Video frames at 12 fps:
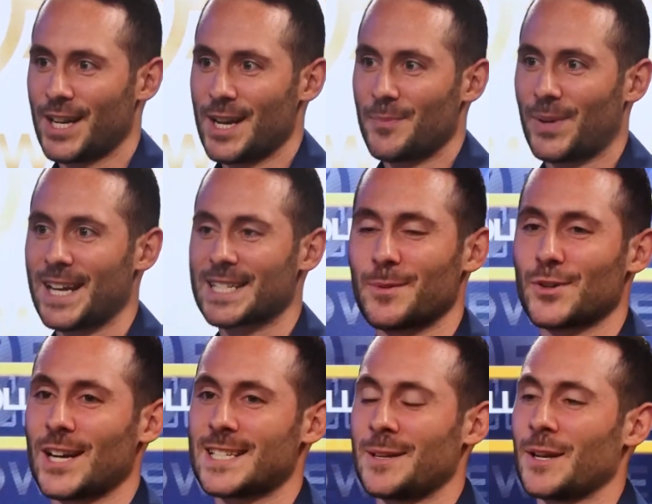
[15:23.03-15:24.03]
I had
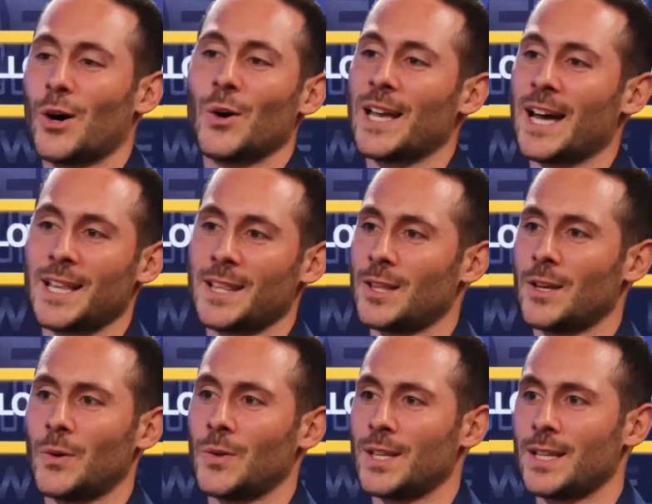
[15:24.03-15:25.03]
try to say,
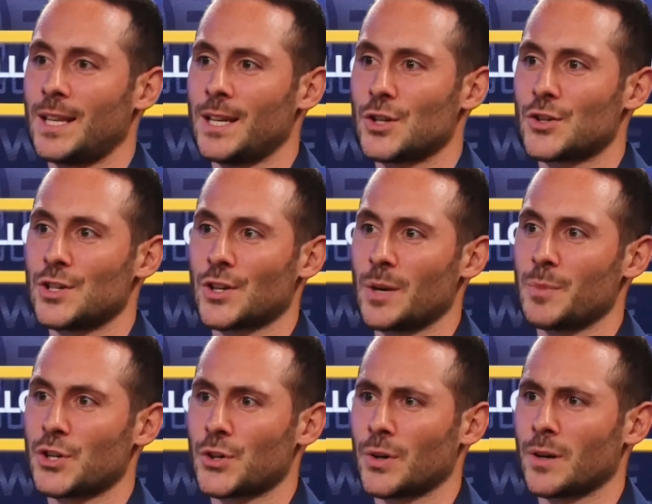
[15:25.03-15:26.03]
no, the industry's already
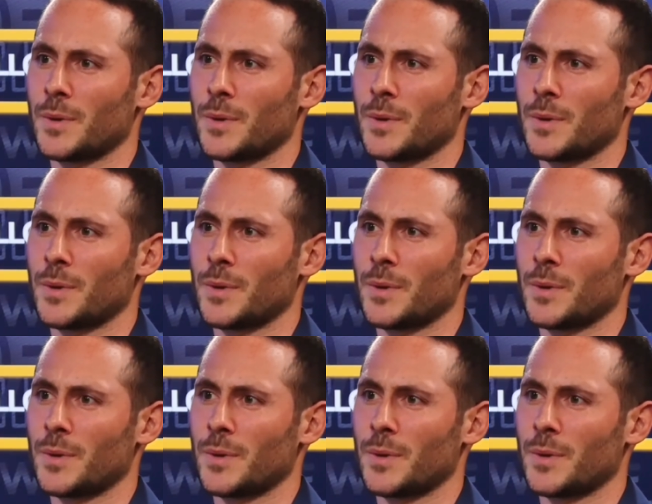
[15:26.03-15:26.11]
mature.